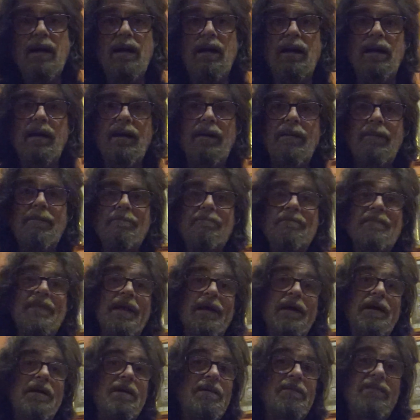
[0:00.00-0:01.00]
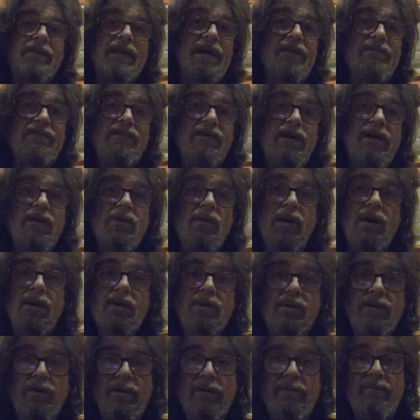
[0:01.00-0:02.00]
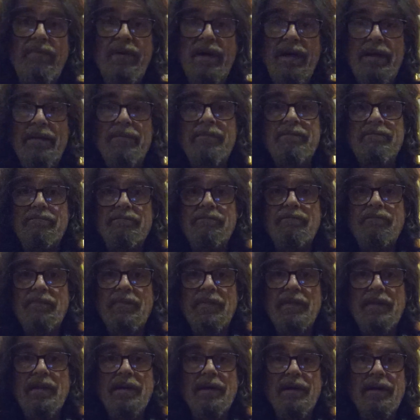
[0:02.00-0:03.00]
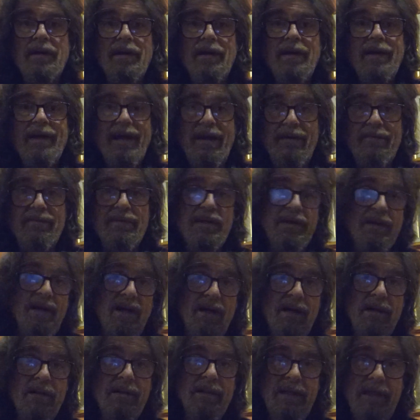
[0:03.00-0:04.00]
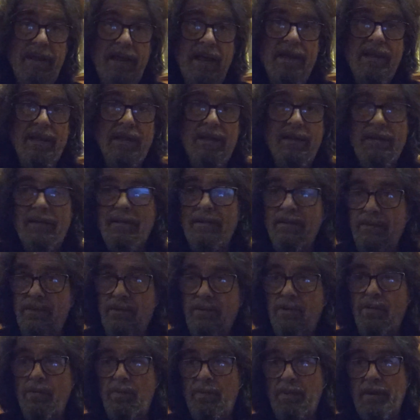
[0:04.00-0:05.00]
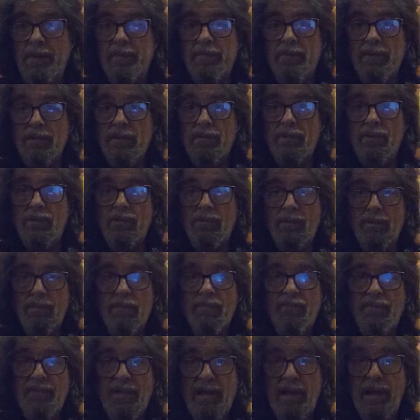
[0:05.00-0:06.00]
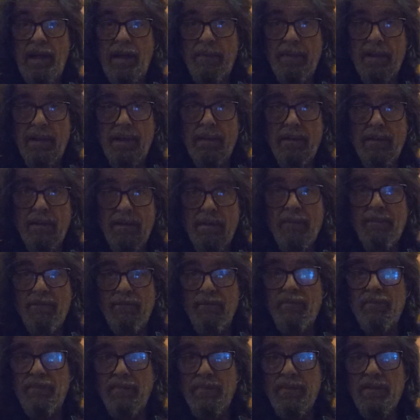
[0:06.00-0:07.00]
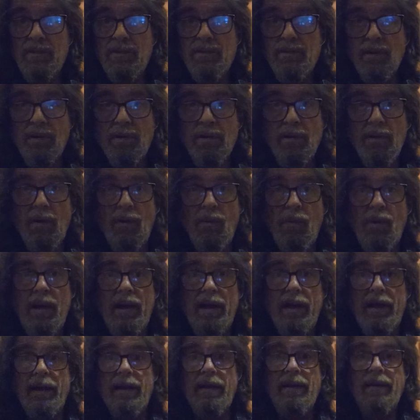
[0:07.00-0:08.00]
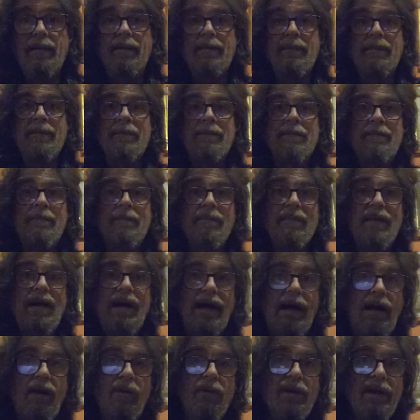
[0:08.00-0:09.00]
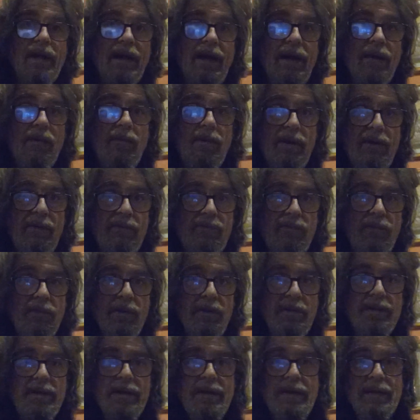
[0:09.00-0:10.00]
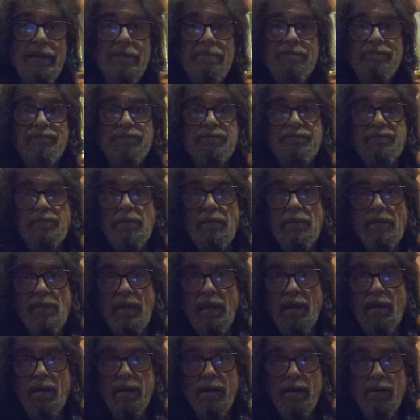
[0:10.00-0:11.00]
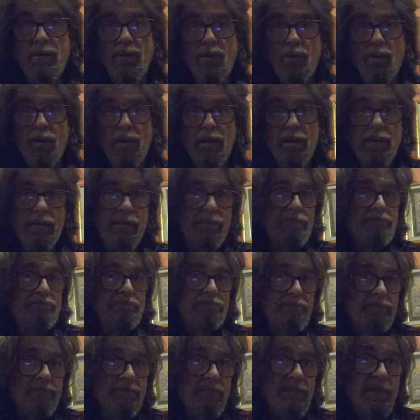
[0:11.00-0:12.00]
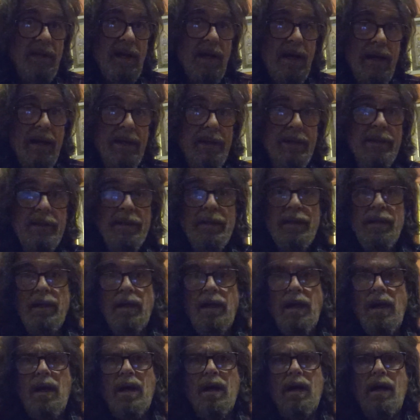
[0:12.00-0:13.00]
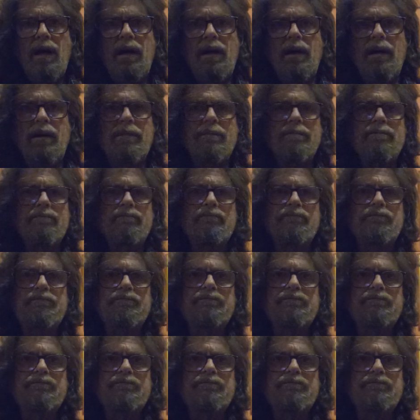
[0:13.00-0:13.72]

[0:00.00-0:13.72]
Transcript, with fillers: Um, that very well could have been uh, Evelyn Hartley and the two people who came and took her away out Highway 14, or not. Um,